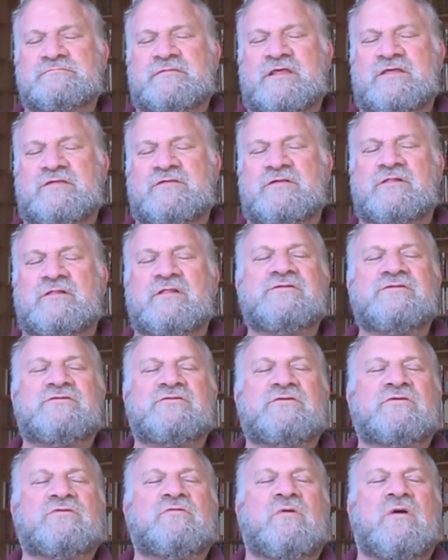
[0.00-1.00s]
a
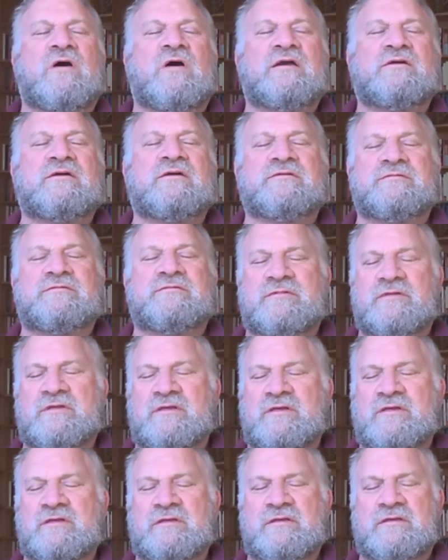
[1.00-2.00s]
celestial choir
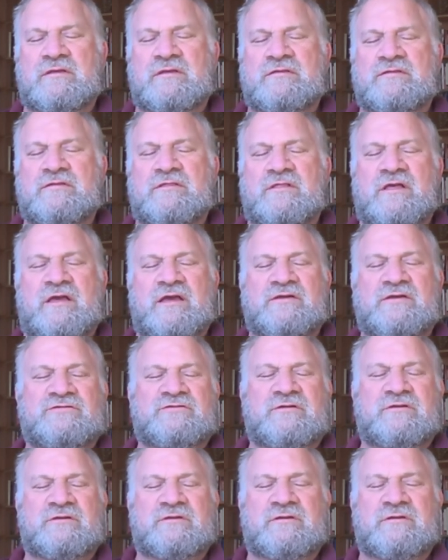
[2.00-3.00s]

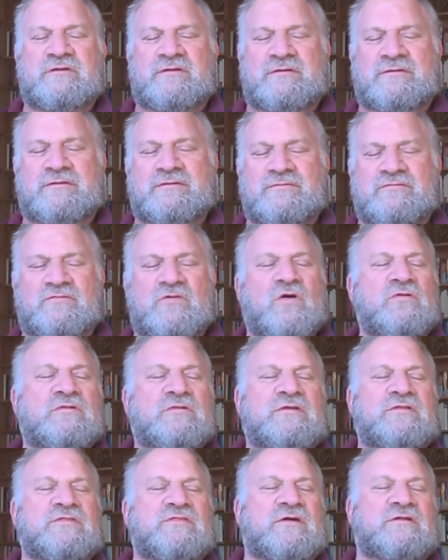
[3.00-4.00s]
/
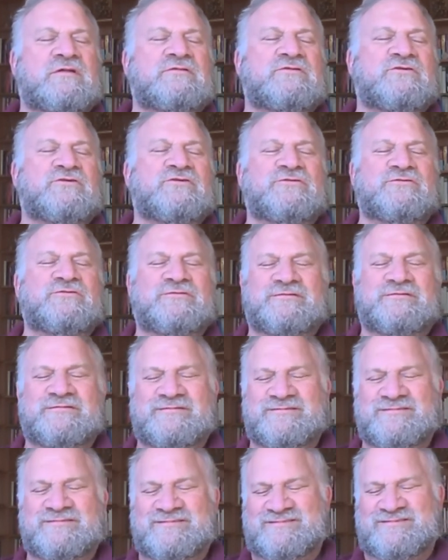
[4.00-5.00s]
rolling thunder
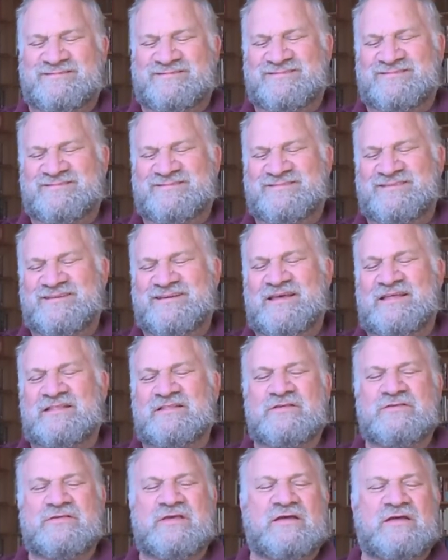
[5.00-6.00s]
and
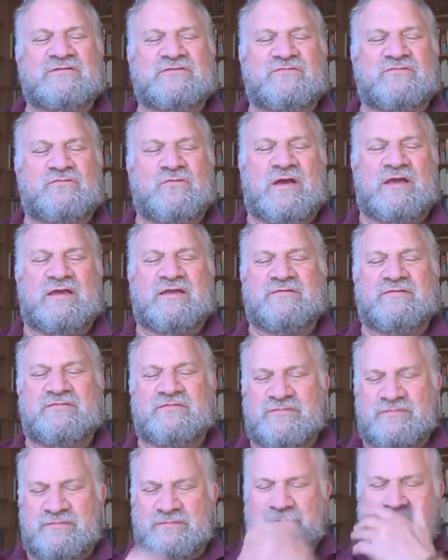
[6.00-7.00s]
the sound of
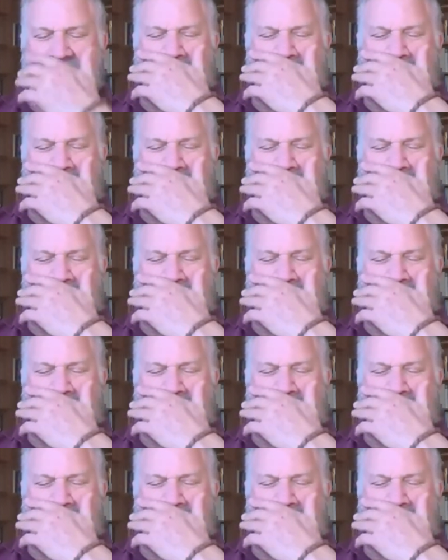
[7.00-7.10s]
waves.